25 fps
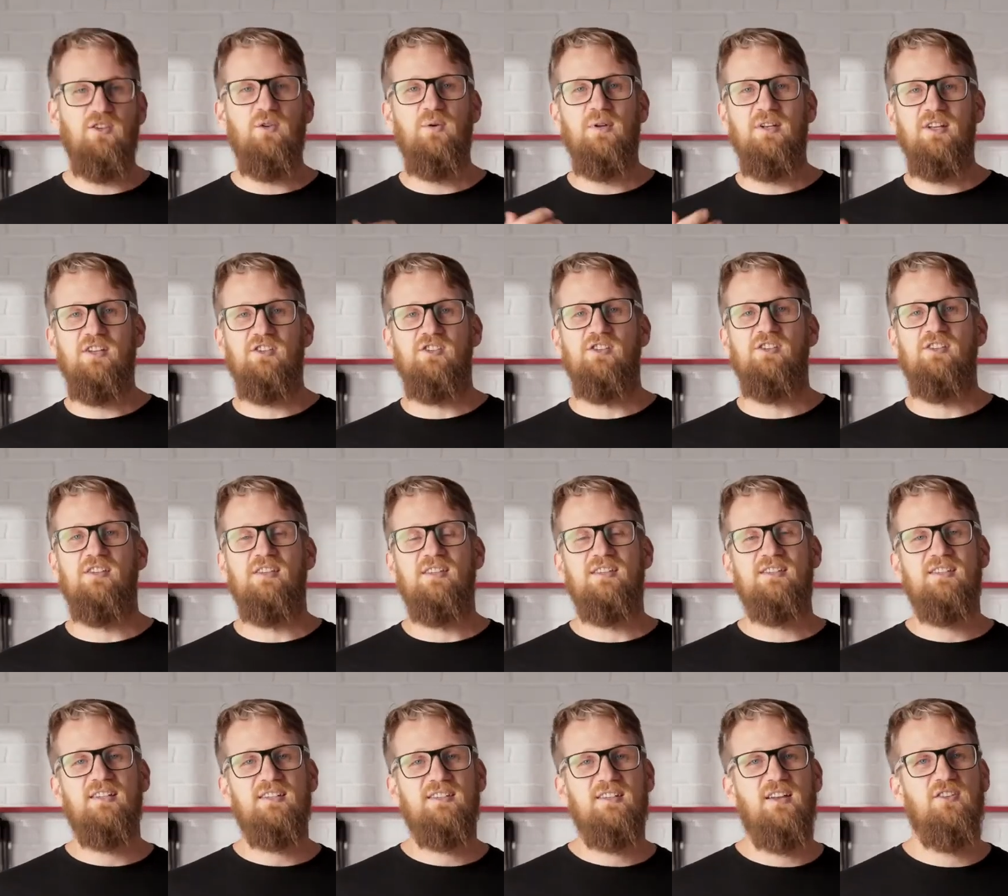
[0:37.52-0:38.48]
new addition to the
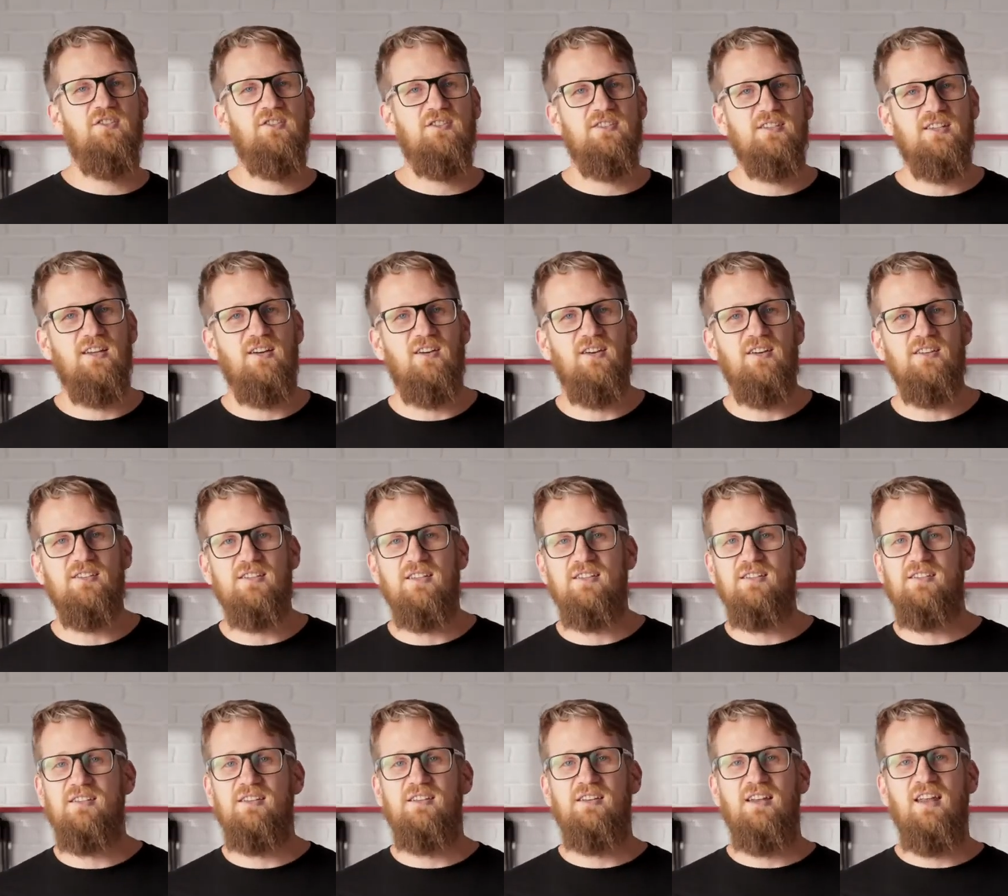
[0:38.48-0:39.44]
600 series
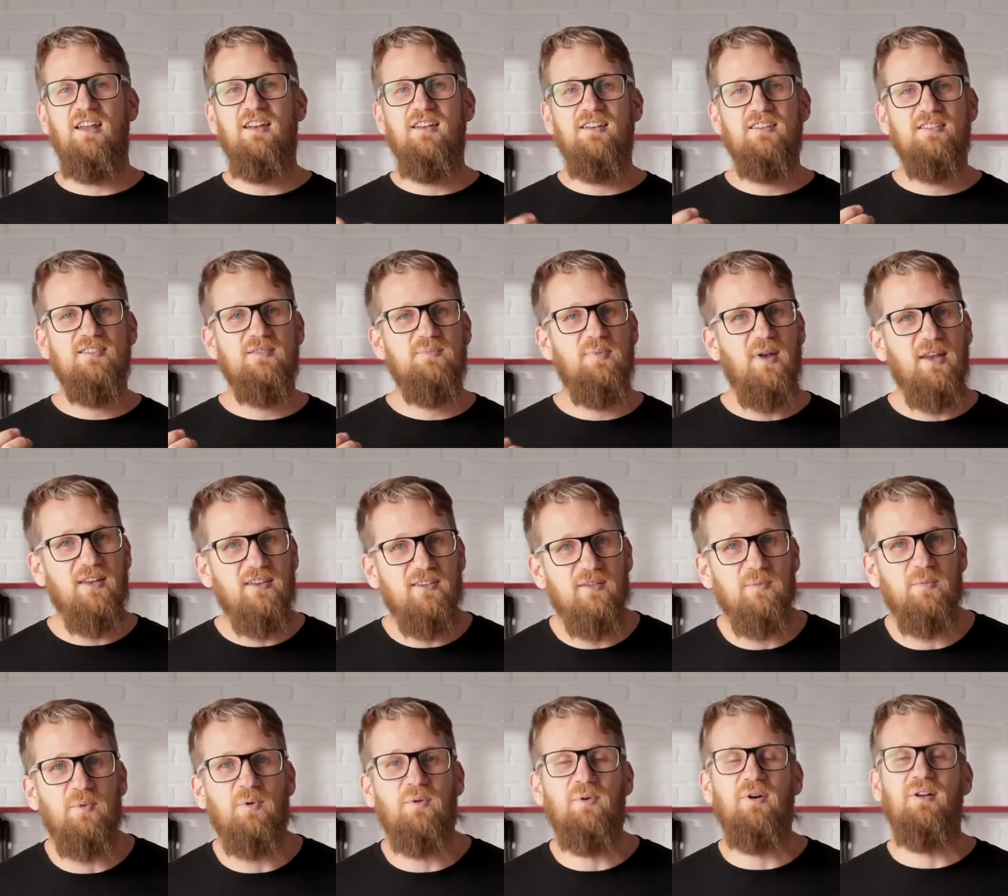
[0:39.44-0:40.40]
is an
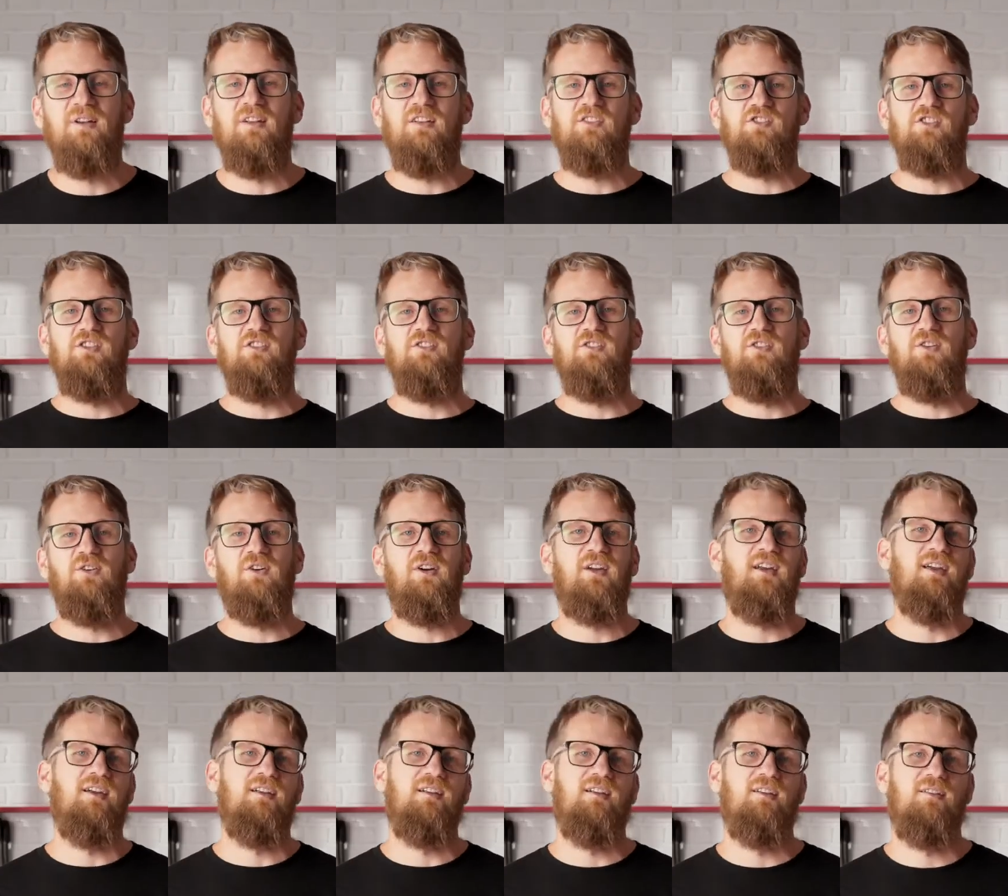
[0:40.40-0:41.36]
indispensable addition to your kit.